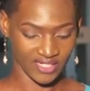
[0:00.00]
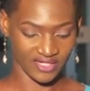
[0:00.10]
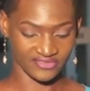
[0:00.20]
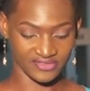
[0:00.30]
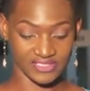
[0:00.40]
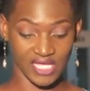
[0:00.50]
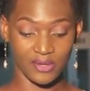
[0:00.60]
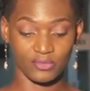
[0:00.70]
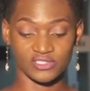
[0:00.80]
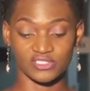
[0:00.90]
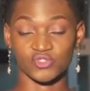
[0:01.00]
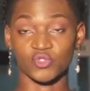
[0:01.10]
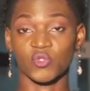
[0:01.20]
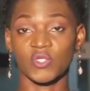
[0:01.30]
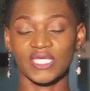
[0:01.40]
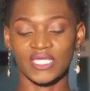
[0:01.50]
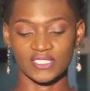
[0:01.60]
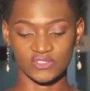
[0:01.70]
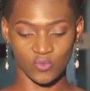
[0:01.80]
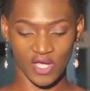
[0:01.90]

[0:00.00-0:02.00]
Others are Moses Okui, his